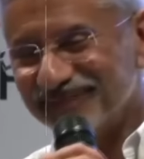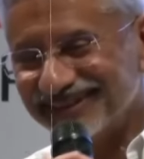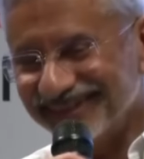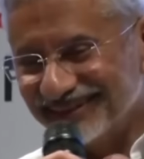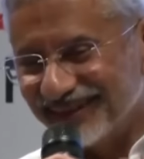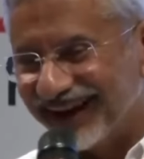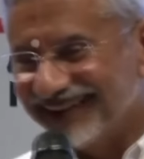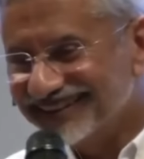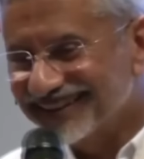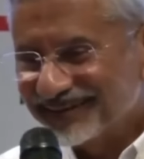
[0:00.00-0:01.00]
the person who
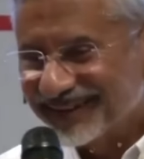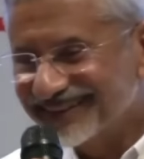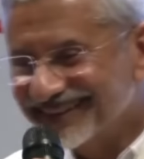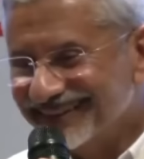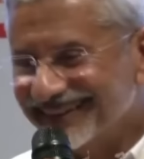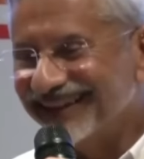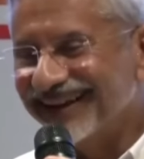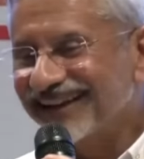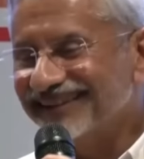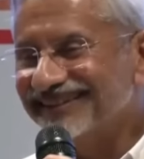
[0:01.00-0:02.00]
asked the question has
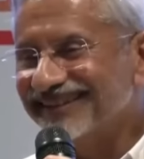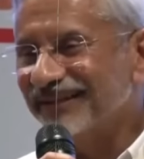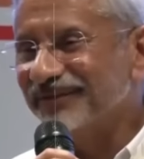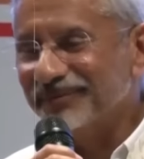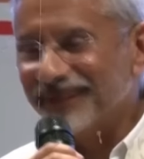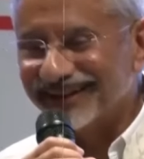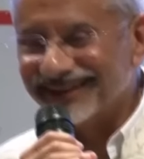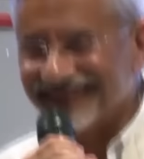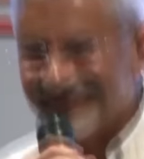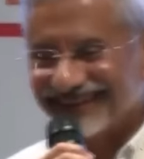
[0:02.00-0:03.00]
enlightened everybody.